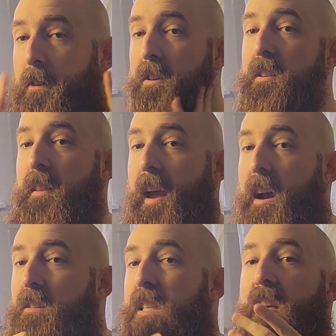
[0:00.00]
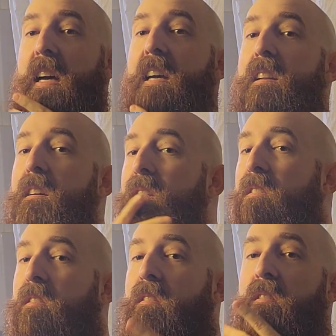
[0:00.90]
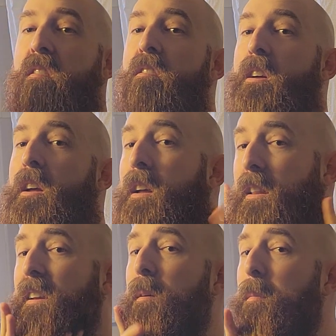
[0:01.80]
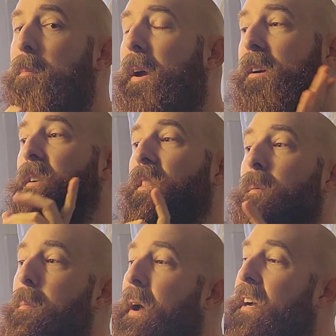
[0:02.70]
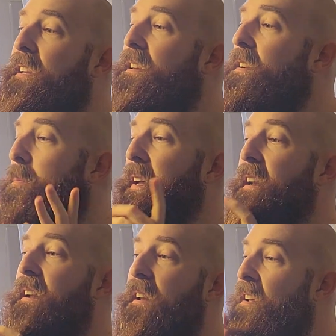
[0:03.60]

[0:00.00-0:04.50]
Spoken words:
First on the outside, and coming back around the back a little bit.